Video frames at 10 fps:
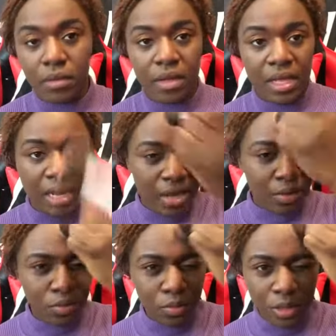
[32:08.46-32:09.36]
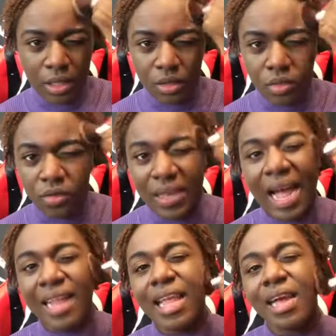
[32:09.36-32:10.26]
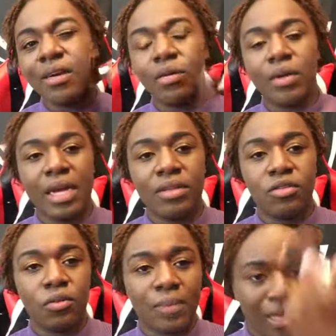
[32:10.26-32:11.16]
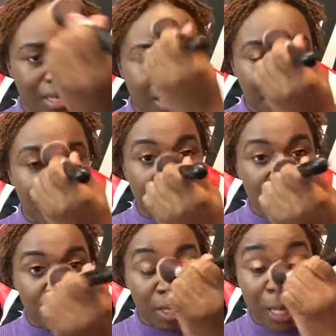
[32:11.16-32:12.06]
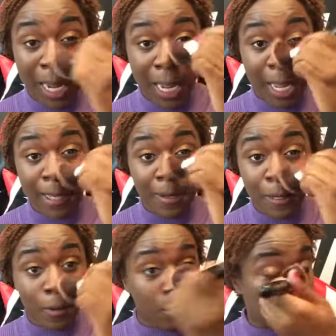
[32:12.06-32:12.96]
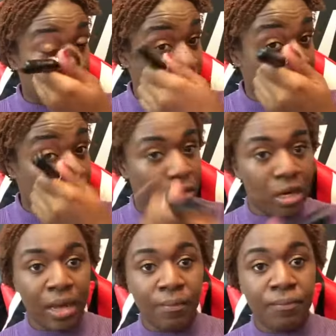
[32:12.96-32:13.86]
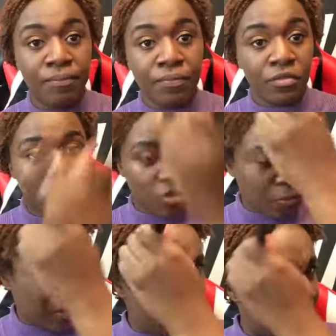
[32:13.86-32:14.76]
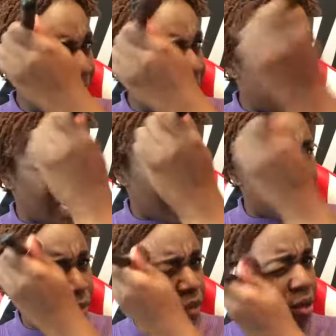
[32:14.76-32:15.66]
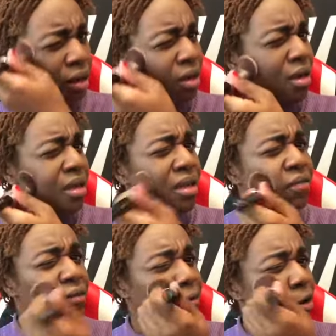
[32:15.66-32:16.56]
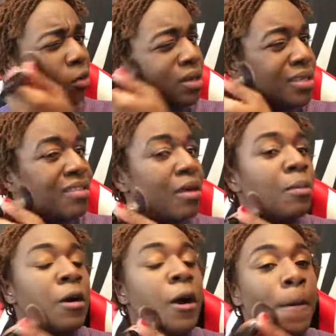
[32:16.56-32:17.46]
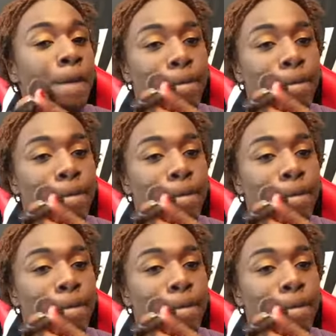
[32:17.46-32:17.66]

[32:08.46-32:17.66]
And I don't really use highlighter when I do my everyday, you know, look when I'm just playing a game or if I'm going somewhere.